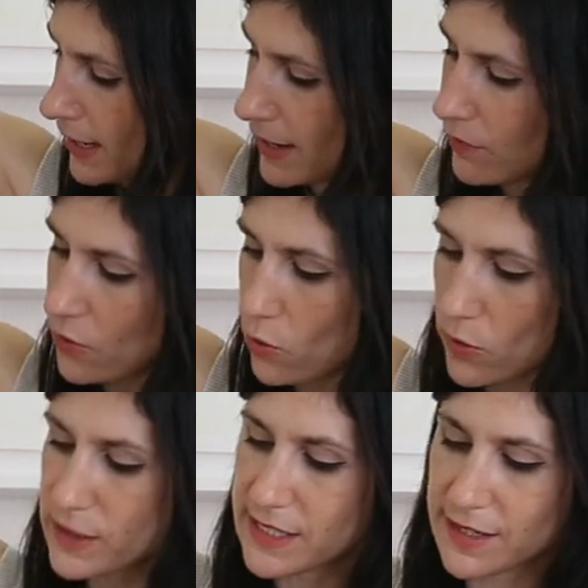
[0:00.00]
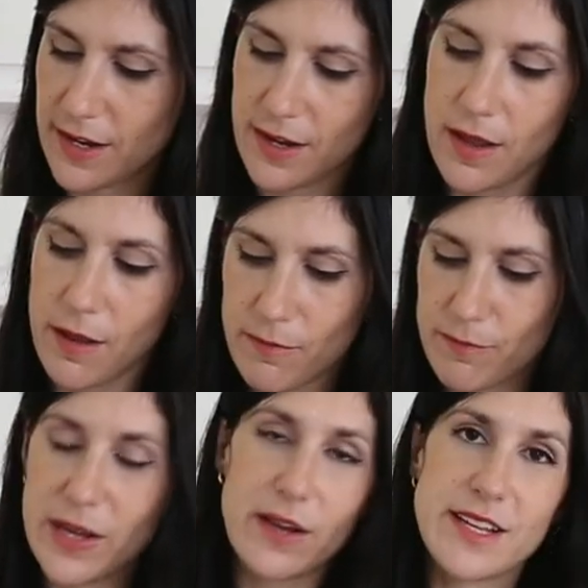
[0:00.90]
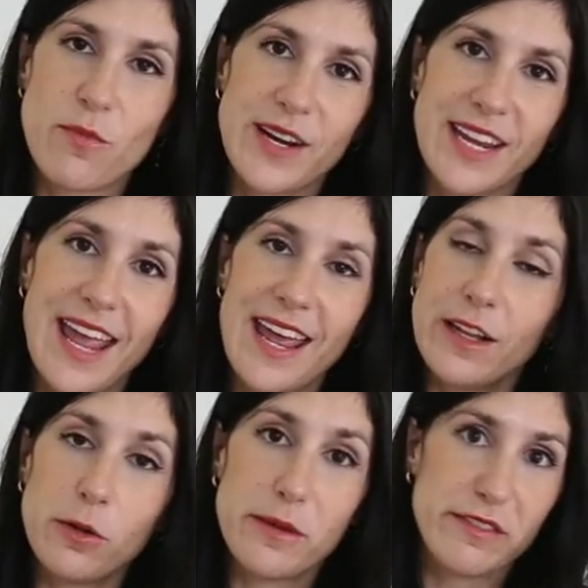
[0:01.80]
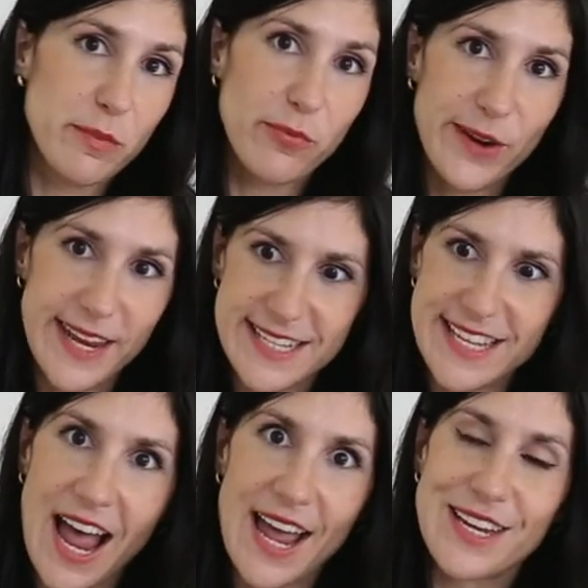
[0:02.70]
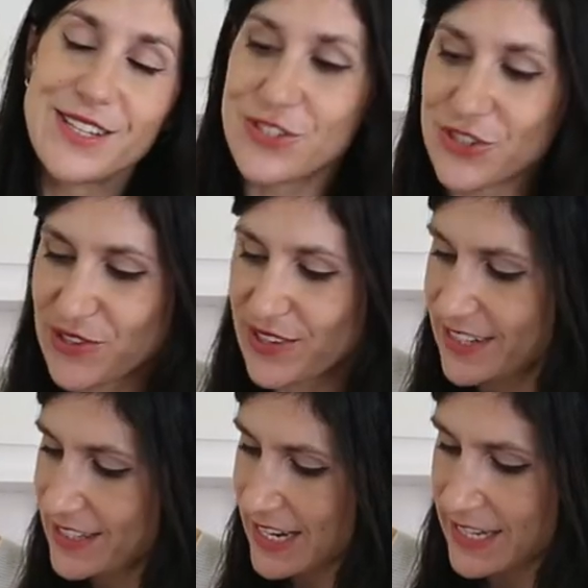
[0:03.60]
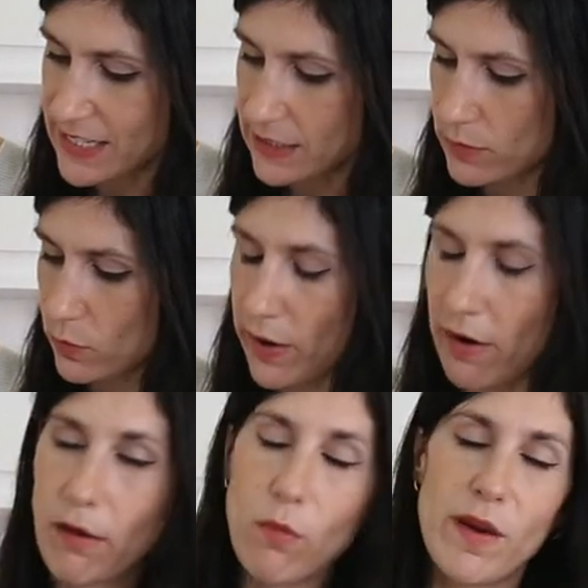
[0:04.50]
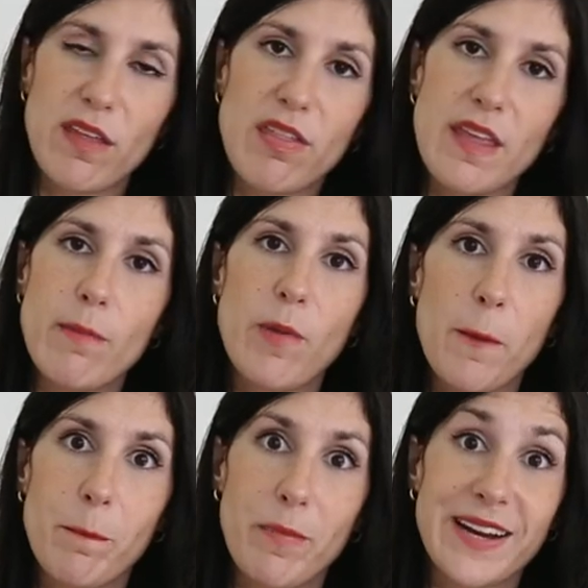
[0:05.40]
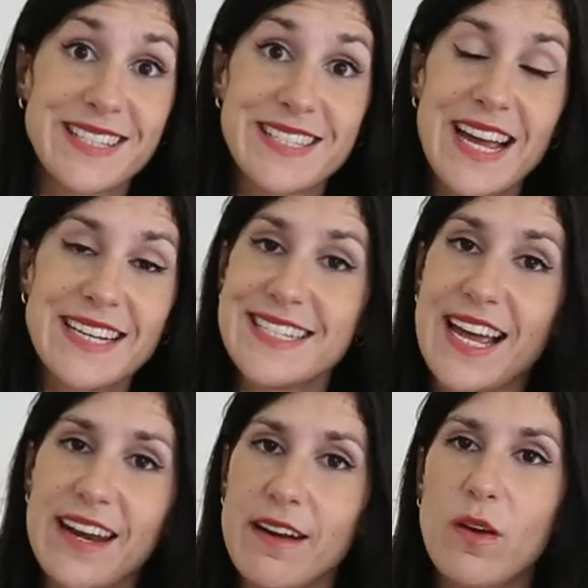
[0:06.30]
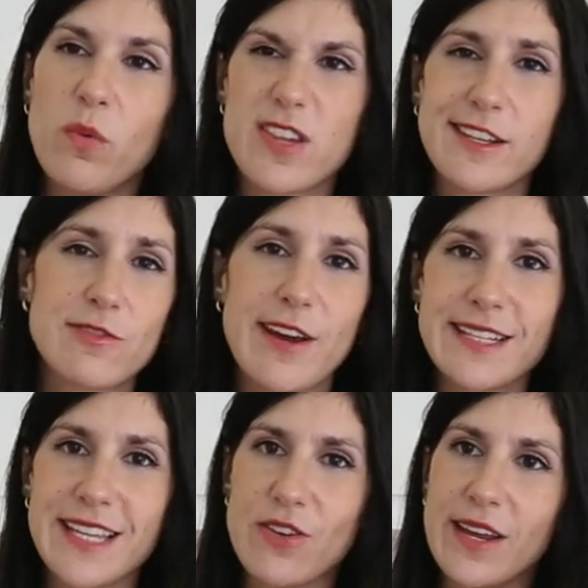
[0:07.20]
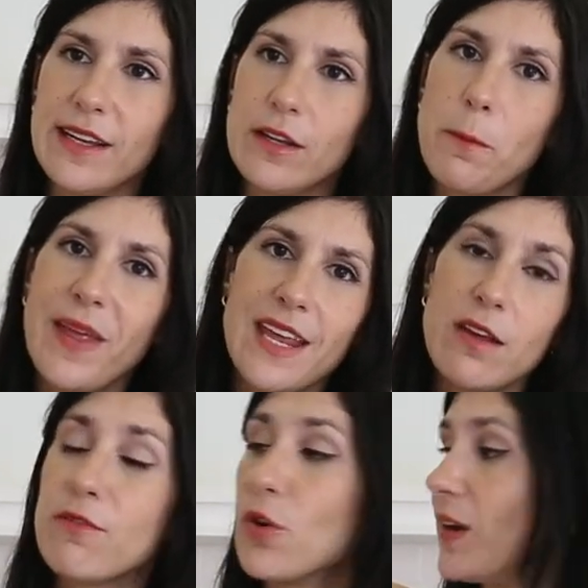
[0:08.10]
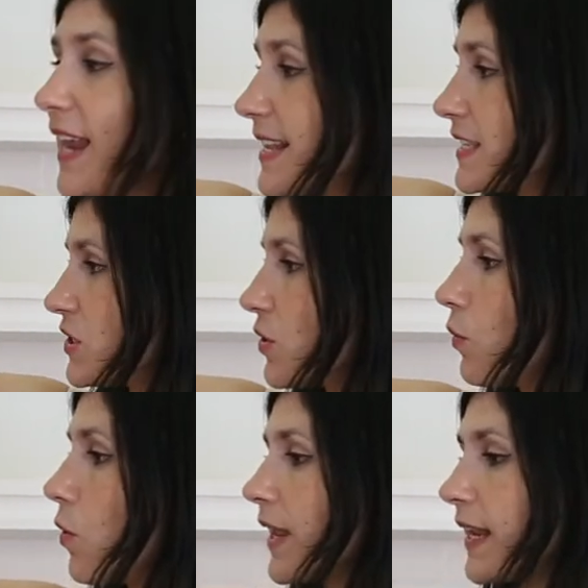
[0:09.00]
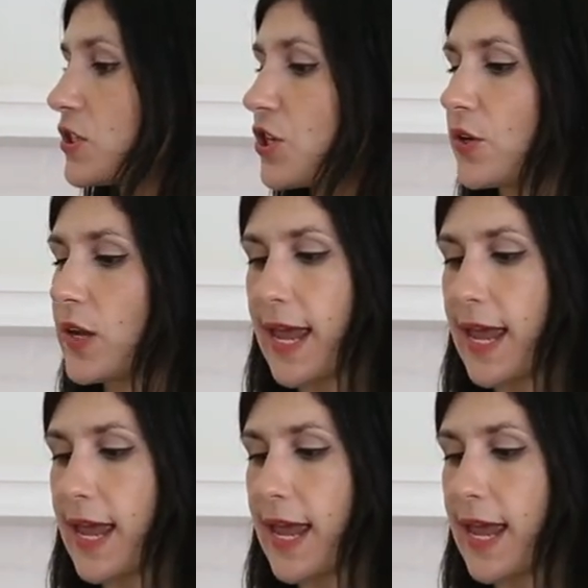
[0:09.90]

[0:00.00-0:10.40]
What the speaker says: And of course, because I want to get a little bit of a breeze, I do tend to wear it with the bottom buttons undone, which is great because then you get a little peek of your legs as you're walking too.